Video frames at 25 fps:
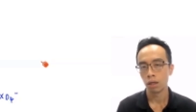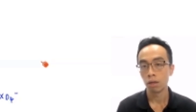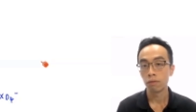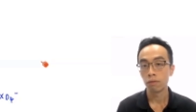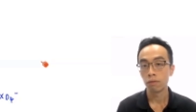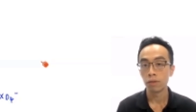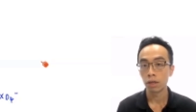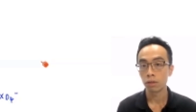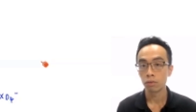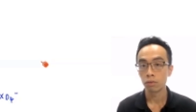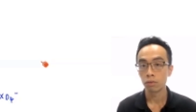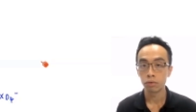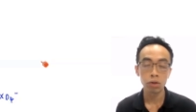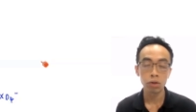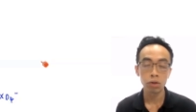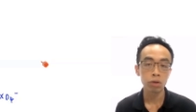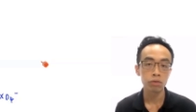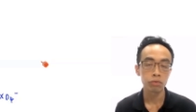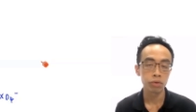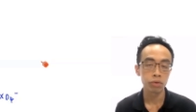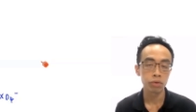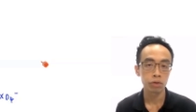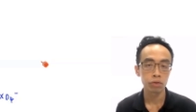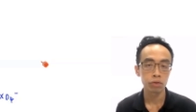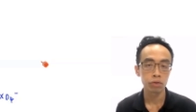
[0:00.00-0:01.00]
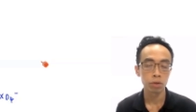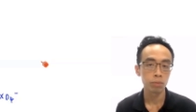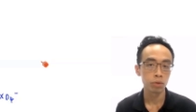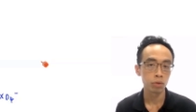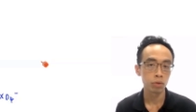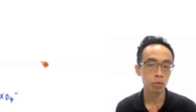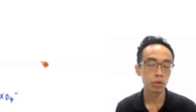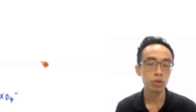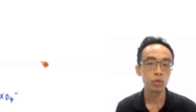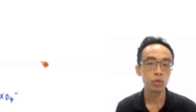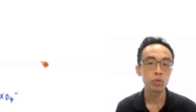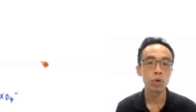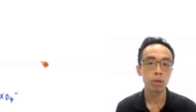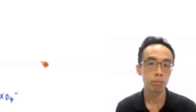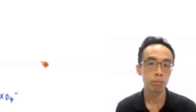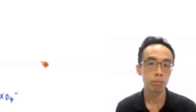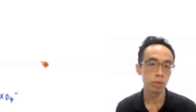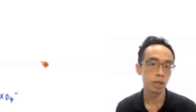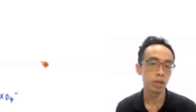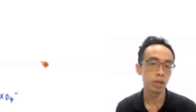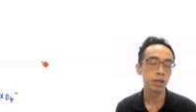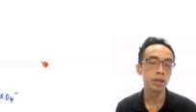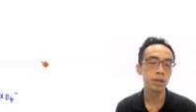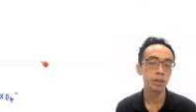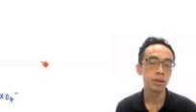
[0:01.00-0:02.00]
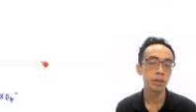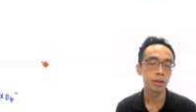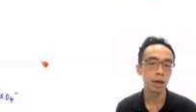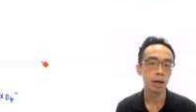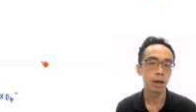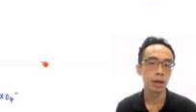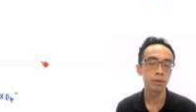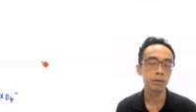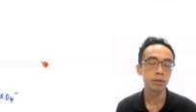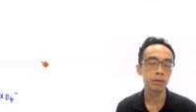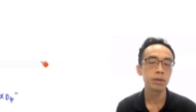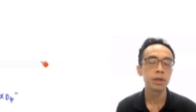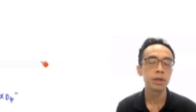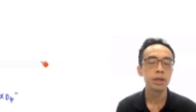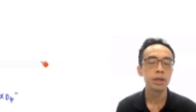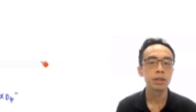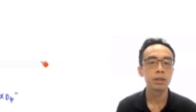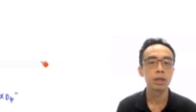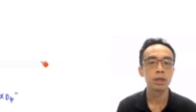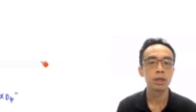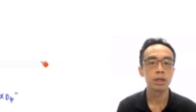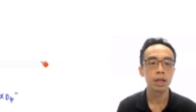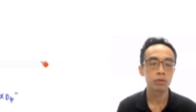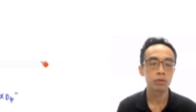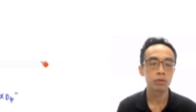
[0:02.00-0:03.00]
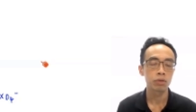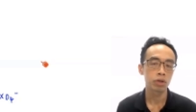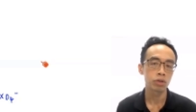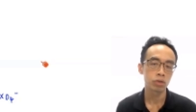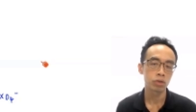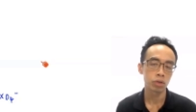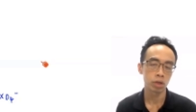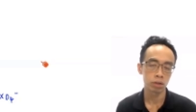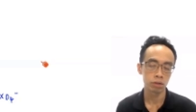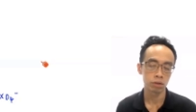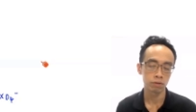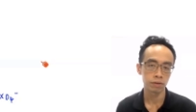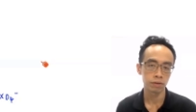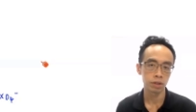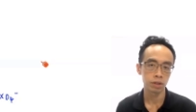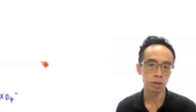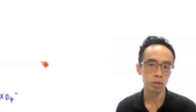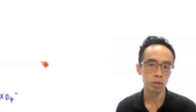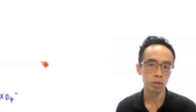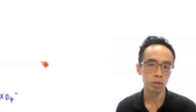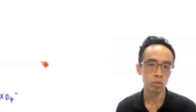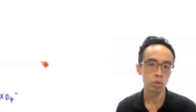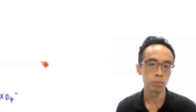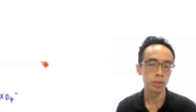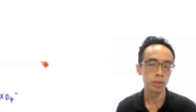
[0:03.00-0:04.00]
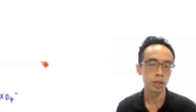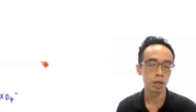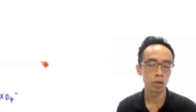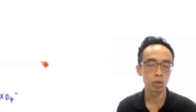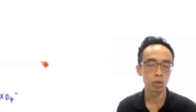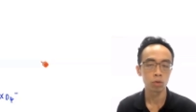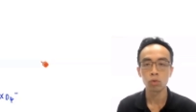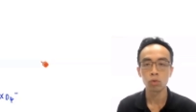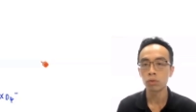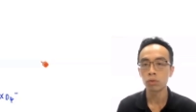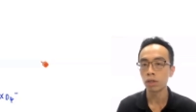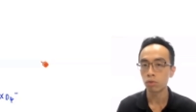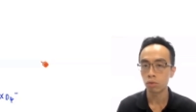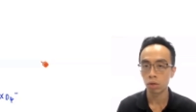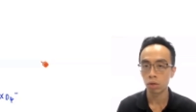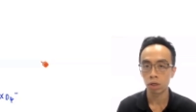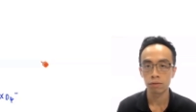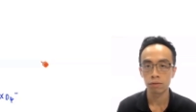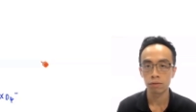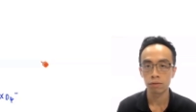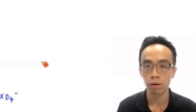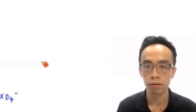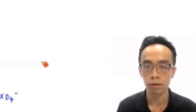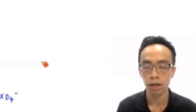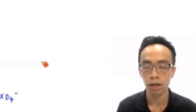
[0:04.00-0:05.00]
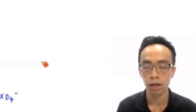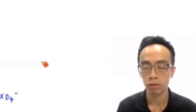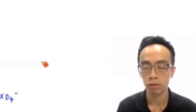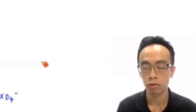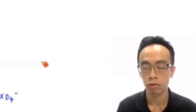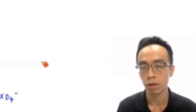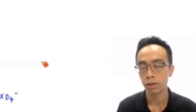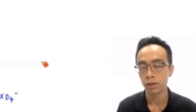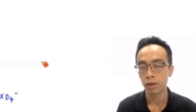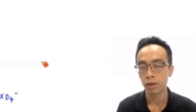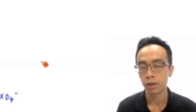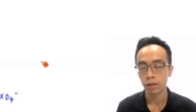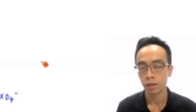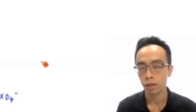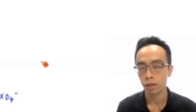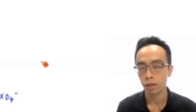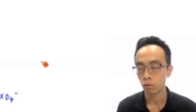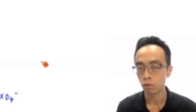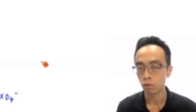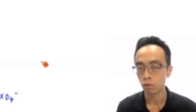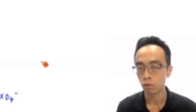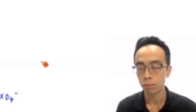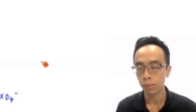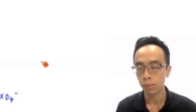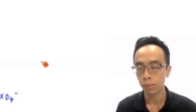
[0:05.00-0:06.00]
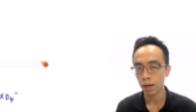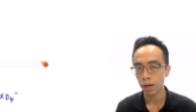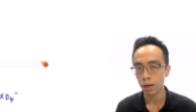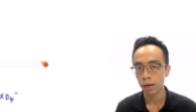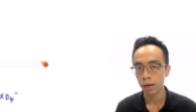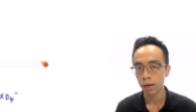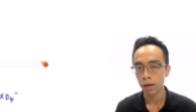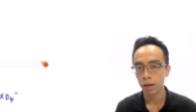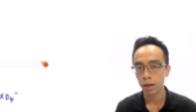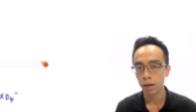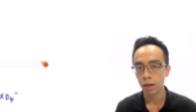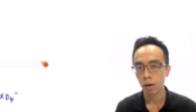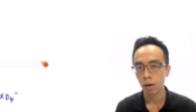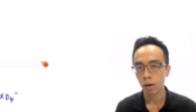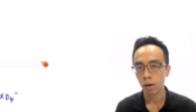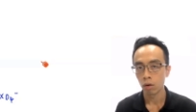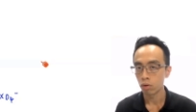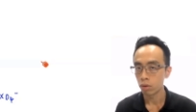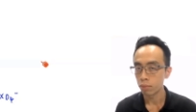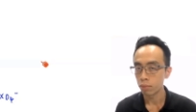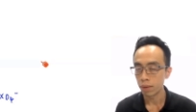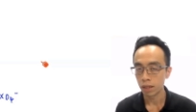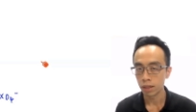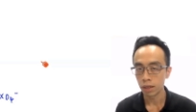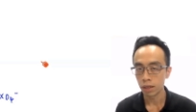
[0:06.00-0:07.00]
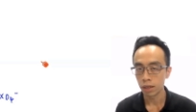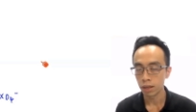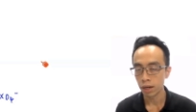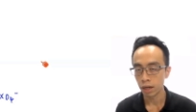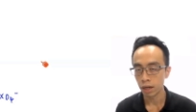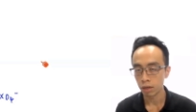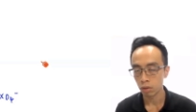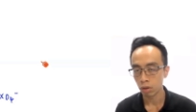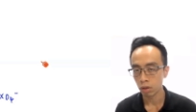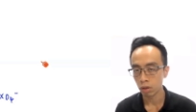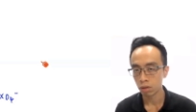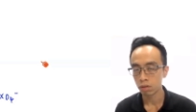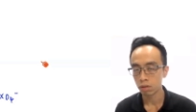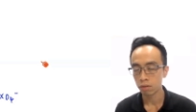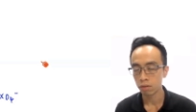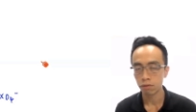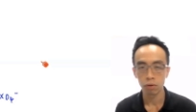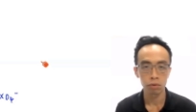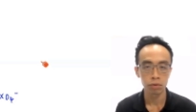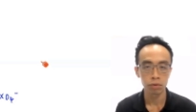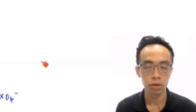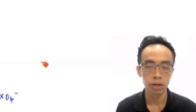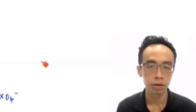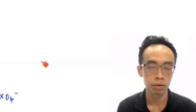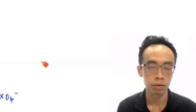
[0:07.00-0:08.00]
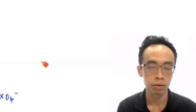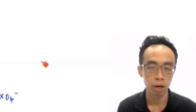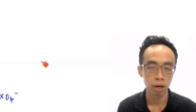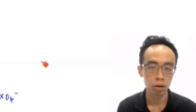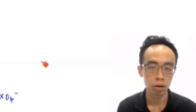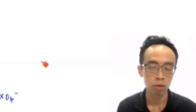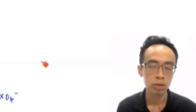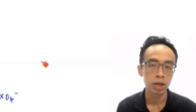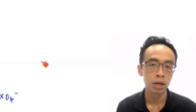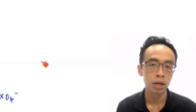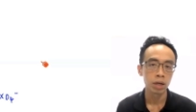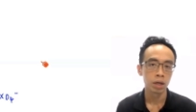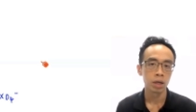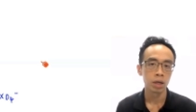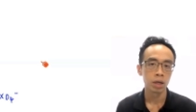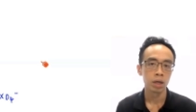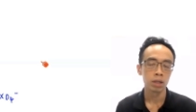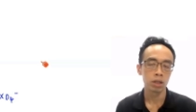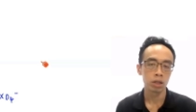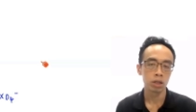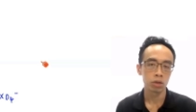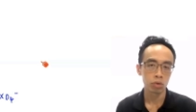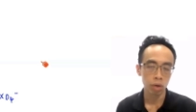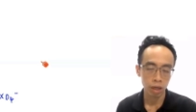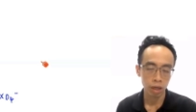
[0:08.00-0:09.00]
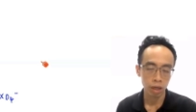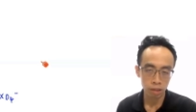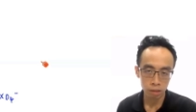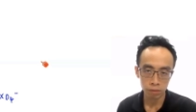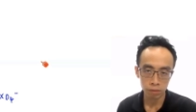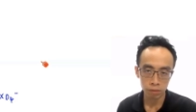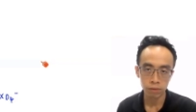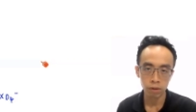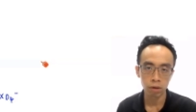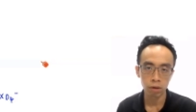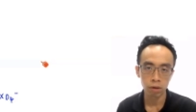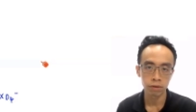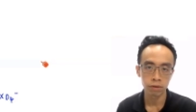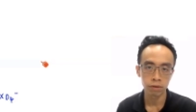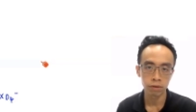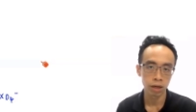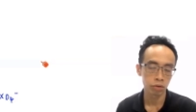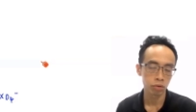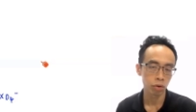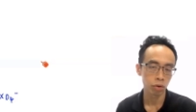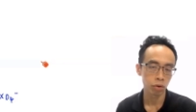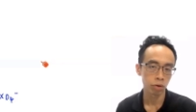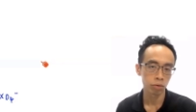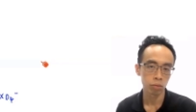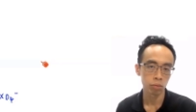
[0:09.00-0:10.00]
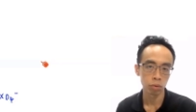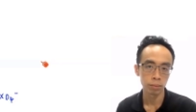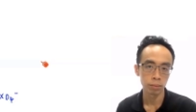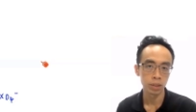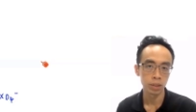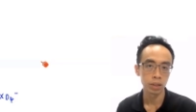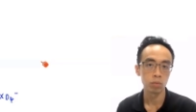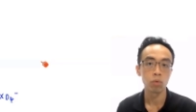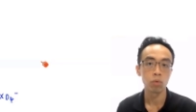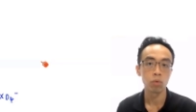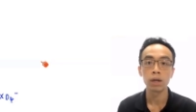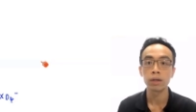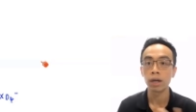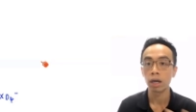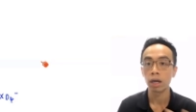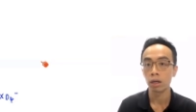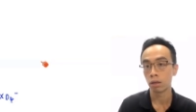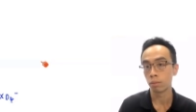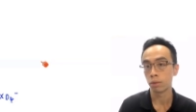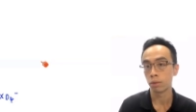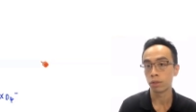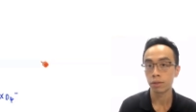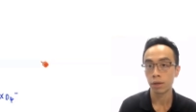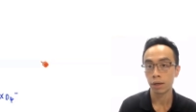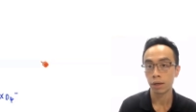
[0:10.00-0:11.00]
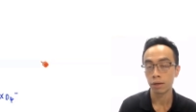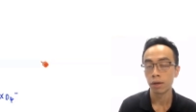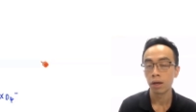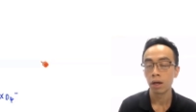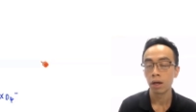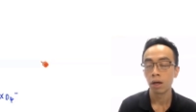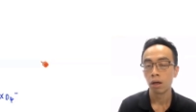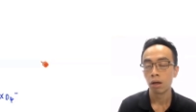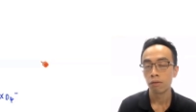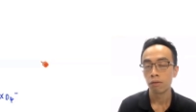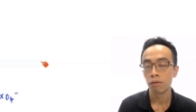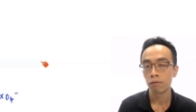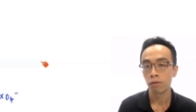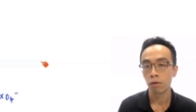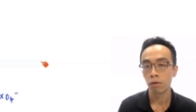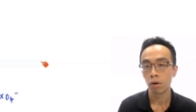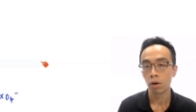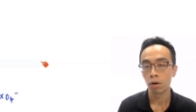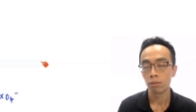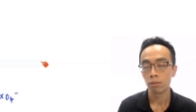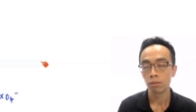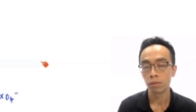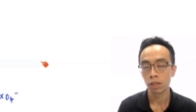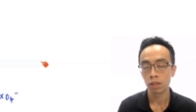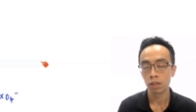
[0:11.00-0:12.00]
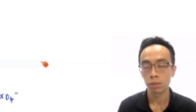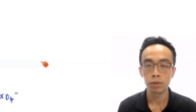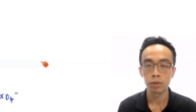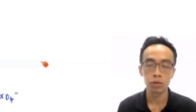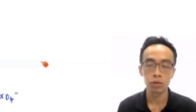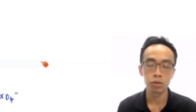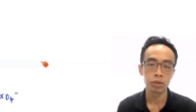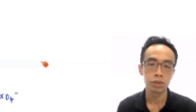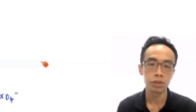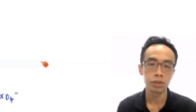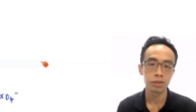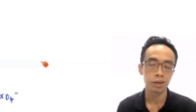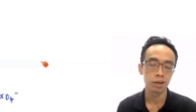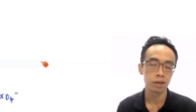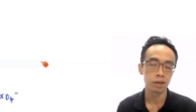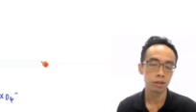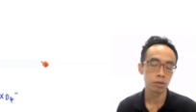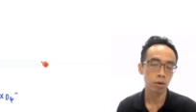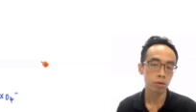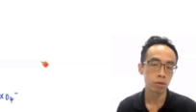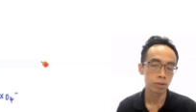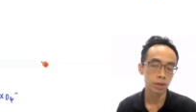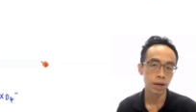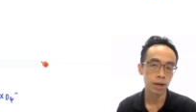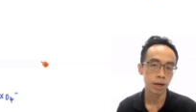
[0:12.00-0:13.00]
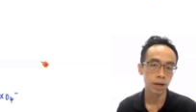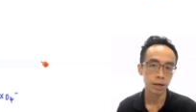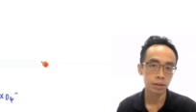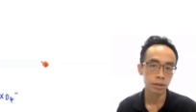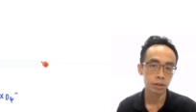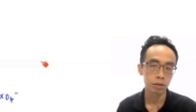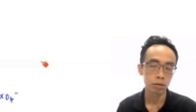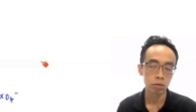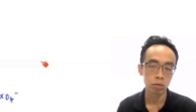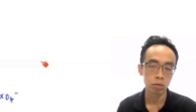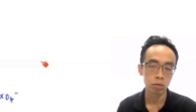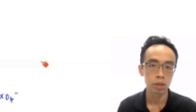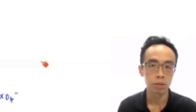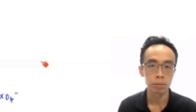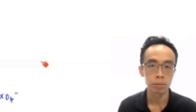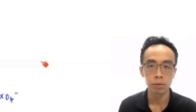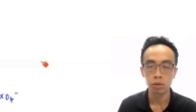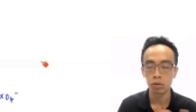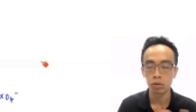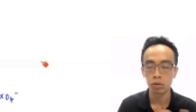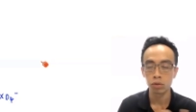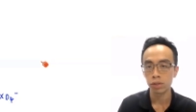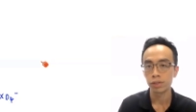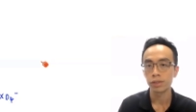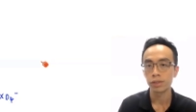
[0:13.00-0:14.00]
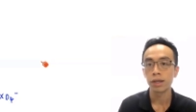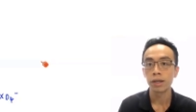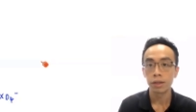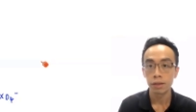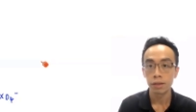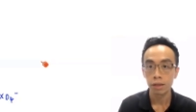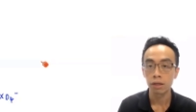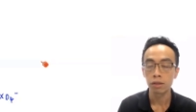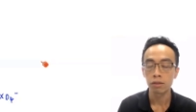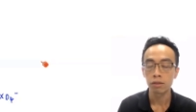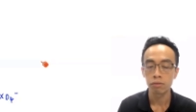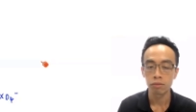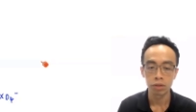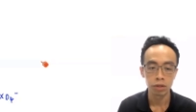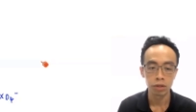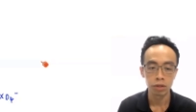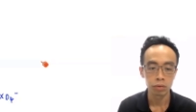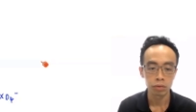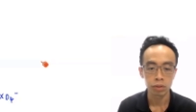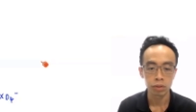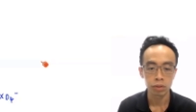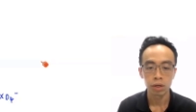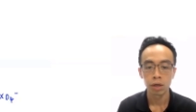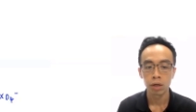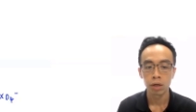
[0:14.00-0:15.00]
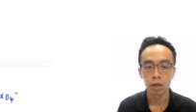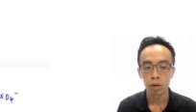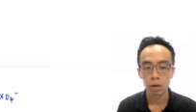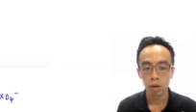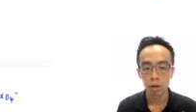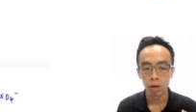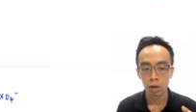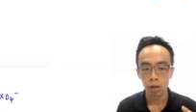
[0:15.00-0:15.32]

And if there's a redox reaction between you and me, then the electron transferred will be a total transfer of electron. There's no spare or remainder electrons floating around. The transfer of electron will be 100% from the species that is oxidized to the species that is reduced.